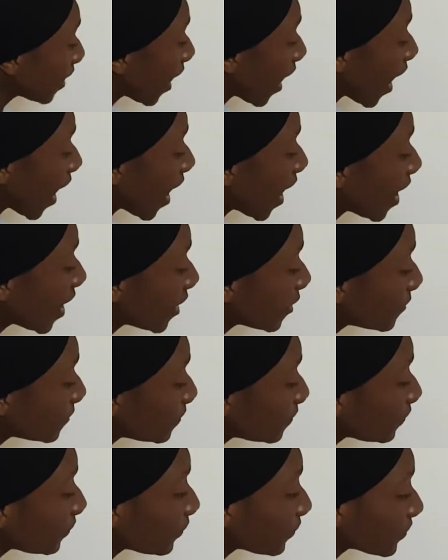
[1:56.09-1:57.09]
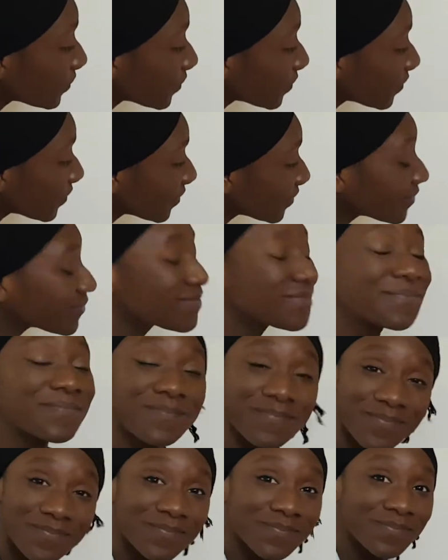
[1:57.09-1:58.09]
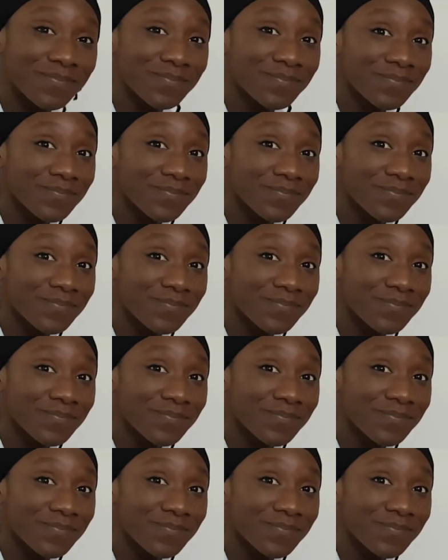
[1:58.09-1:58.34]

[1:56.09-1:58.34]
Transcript: Mm-hmm.